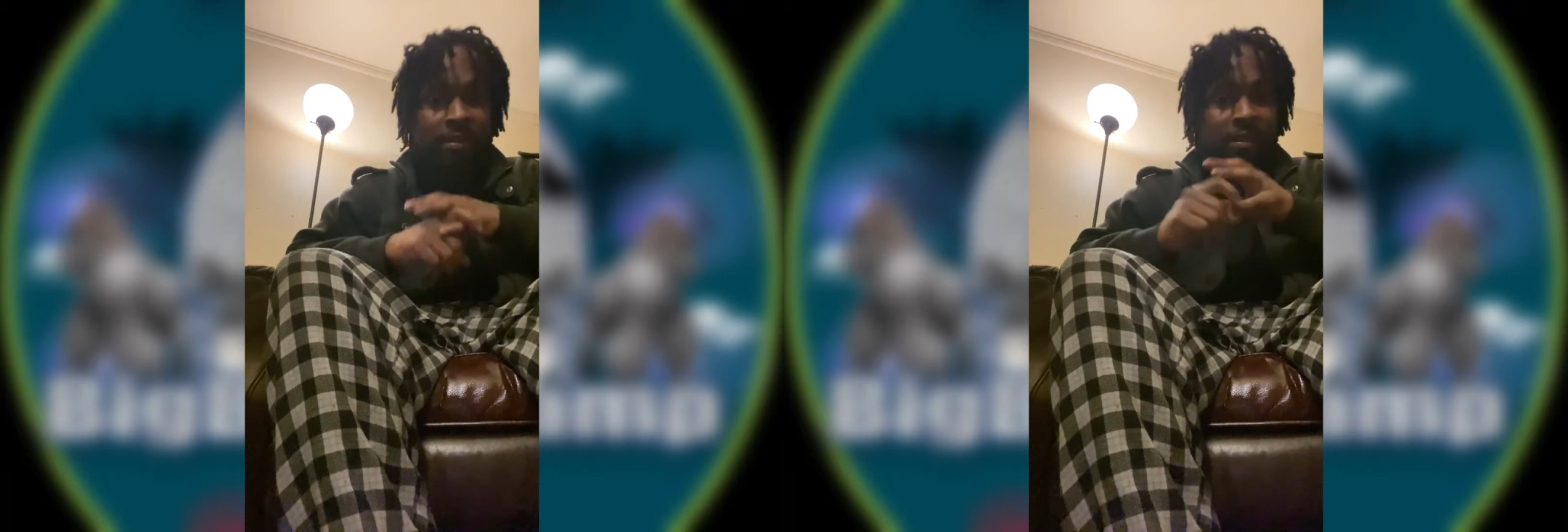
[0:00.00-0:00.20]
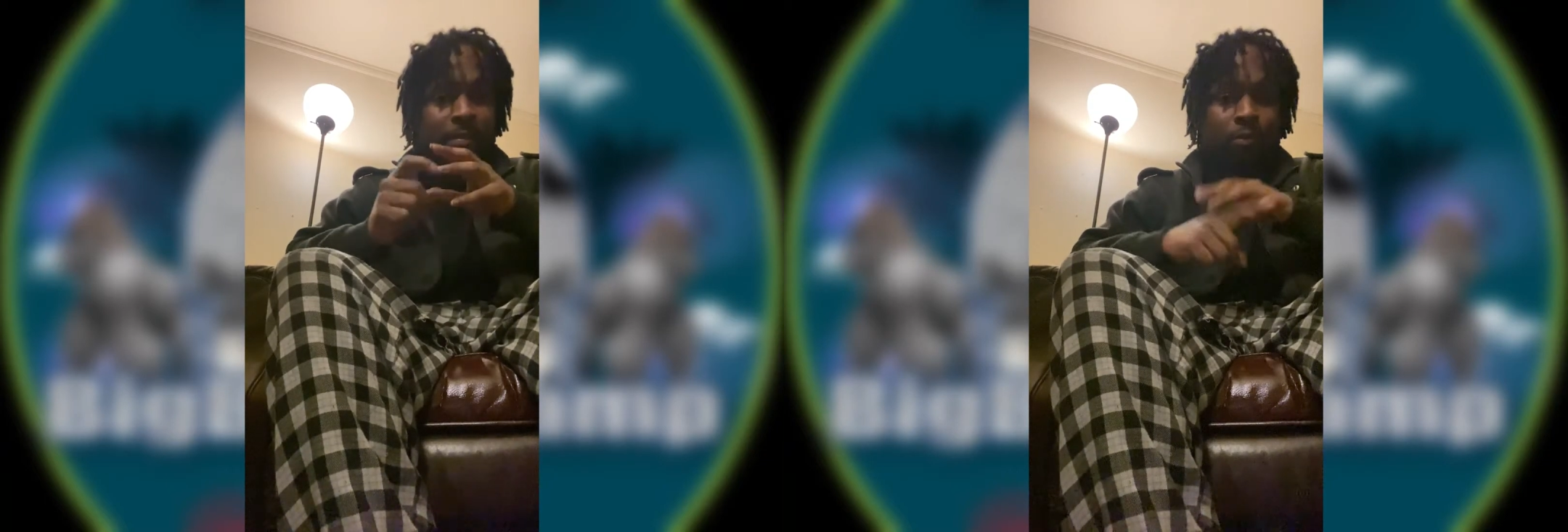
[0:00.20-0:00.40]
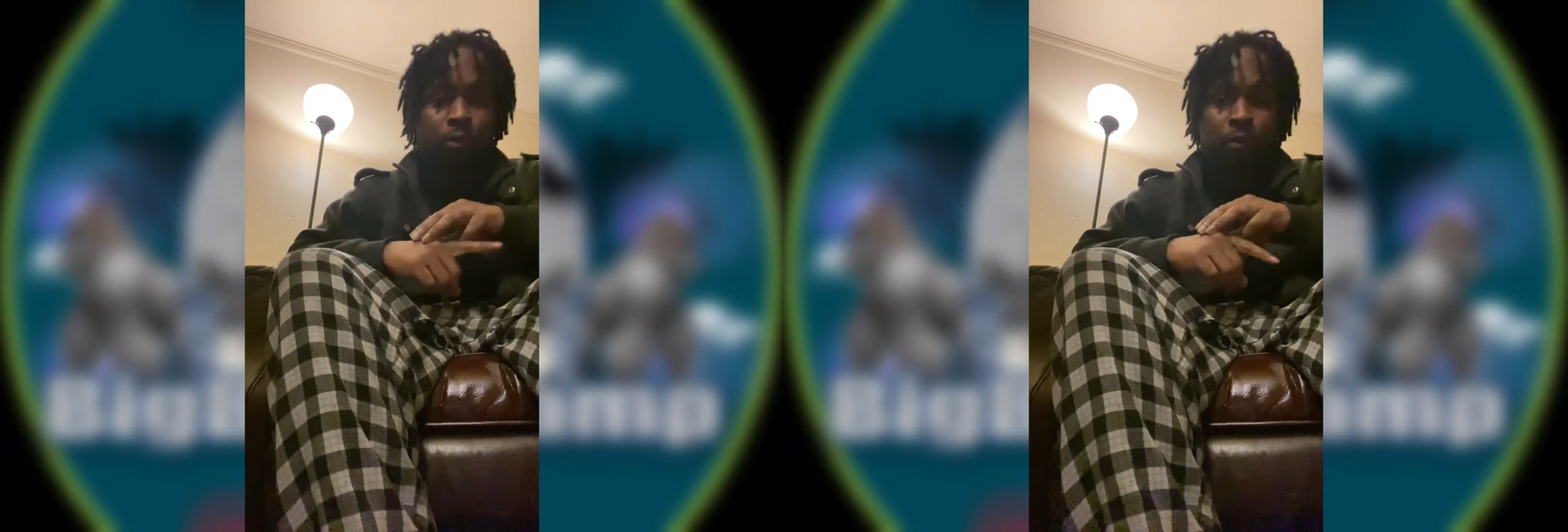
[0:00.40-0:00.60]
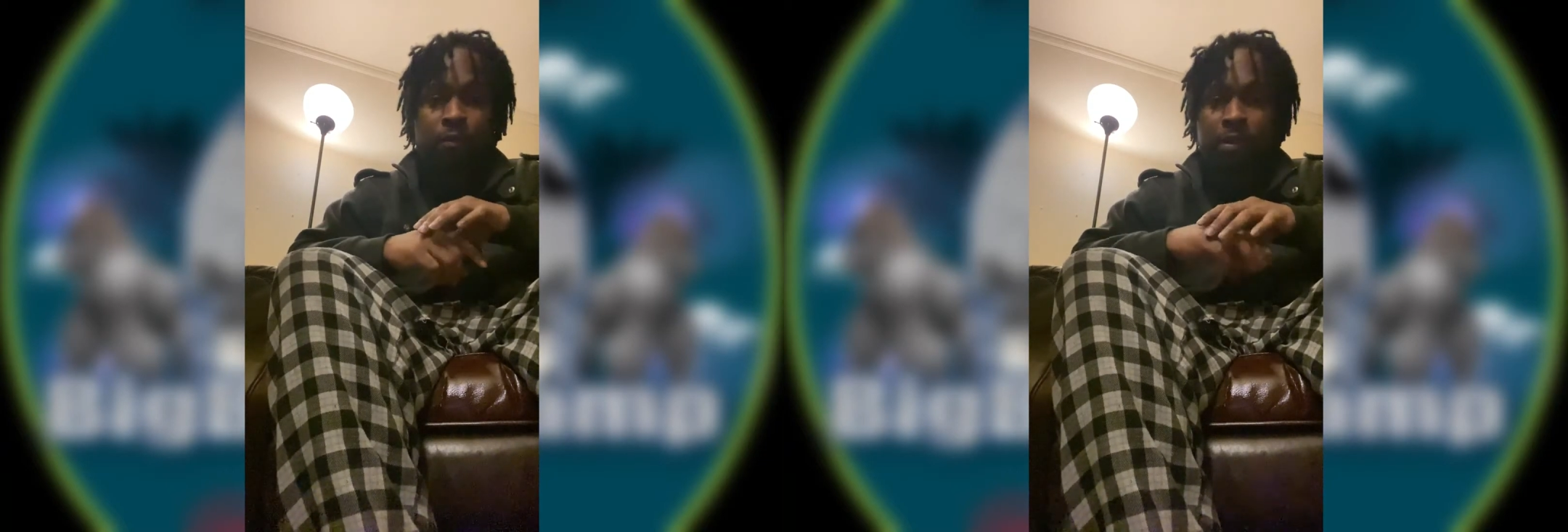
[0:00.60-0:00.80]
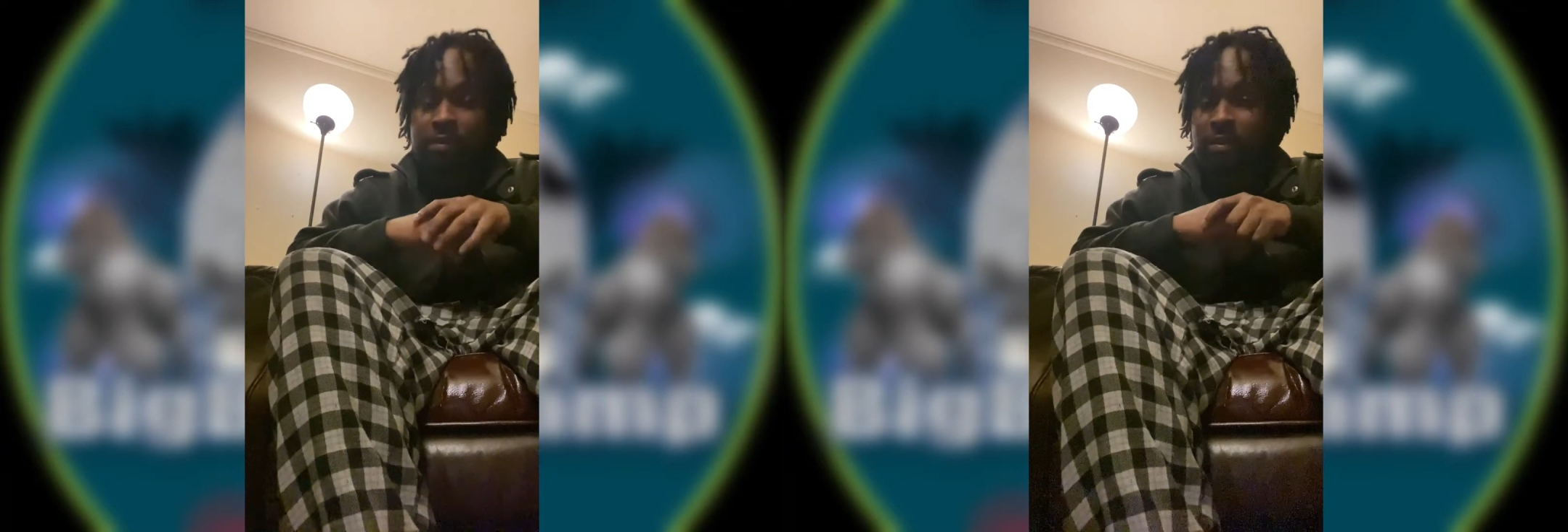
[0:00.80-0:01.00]
They
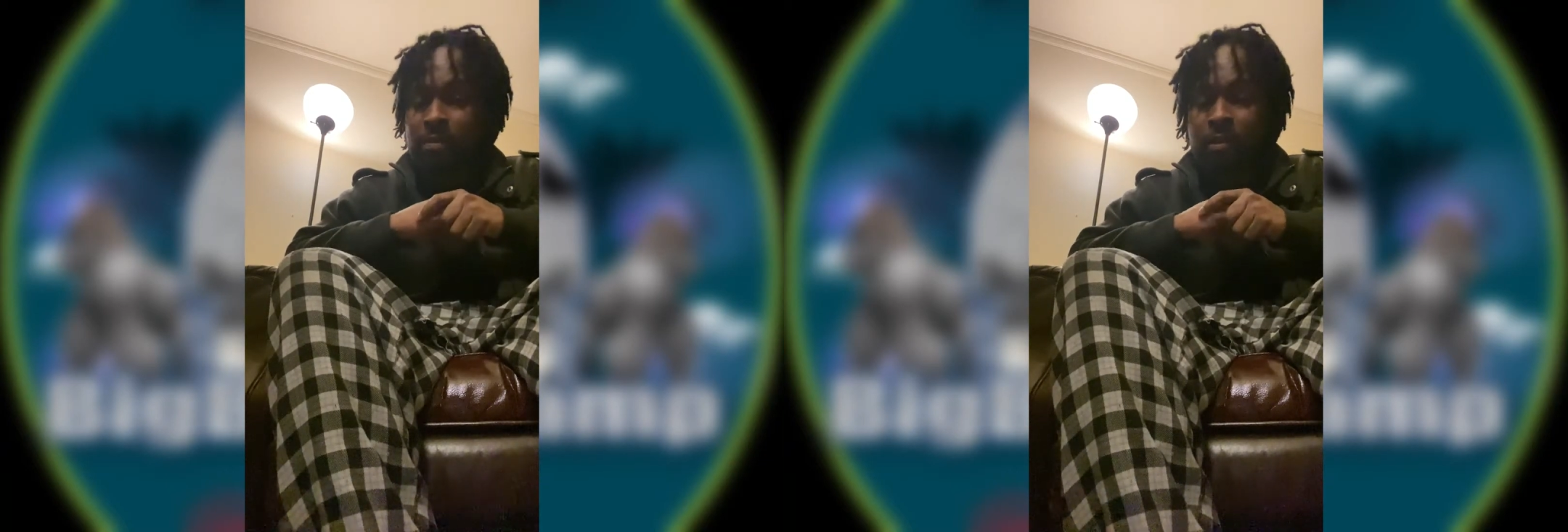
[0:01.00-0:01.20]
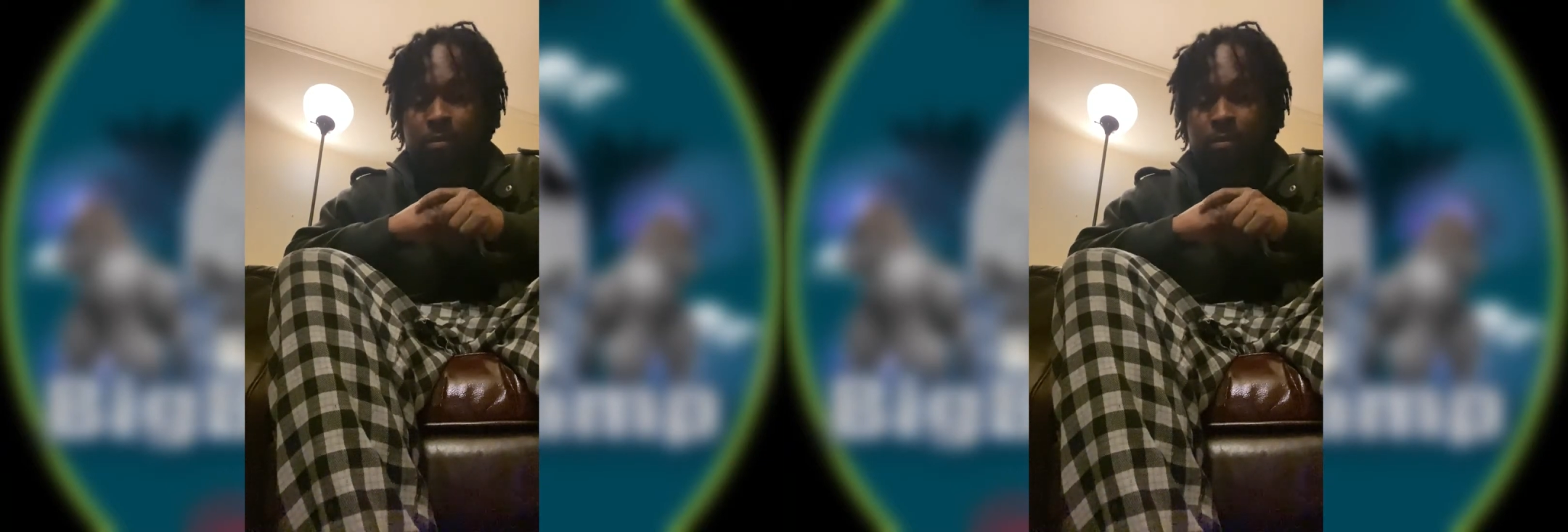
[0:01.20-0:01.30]
moving. Some of them